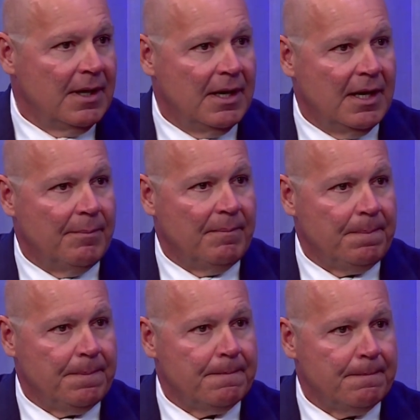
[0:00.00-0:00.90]

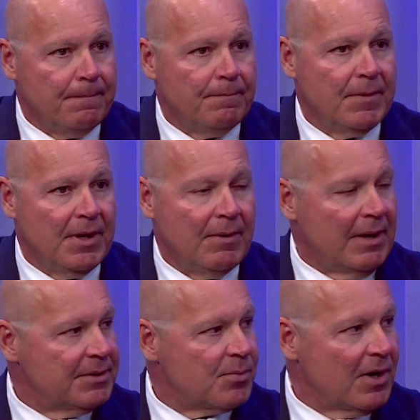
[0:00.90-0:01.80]

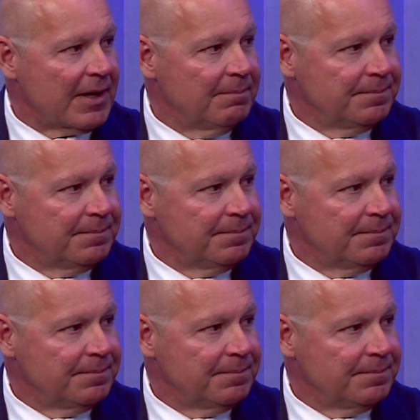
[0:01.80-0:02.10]
how it's working.